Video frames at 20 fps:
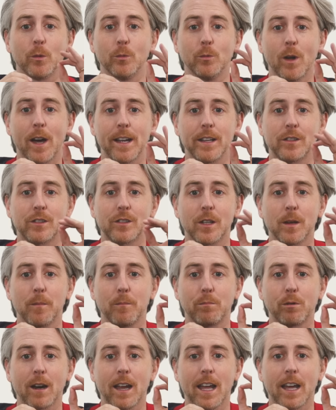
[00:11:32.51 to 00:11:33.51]
rice,
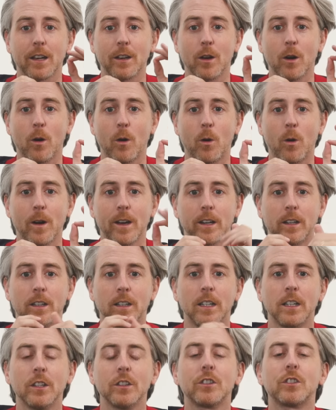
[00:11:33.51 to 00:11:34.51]
bran, oil,
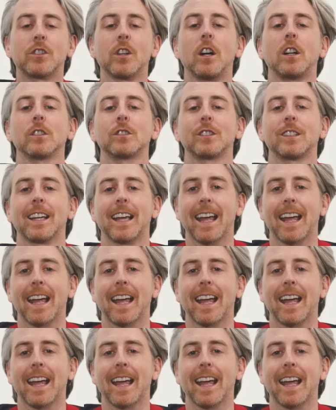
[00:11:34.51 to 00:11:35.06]
salt,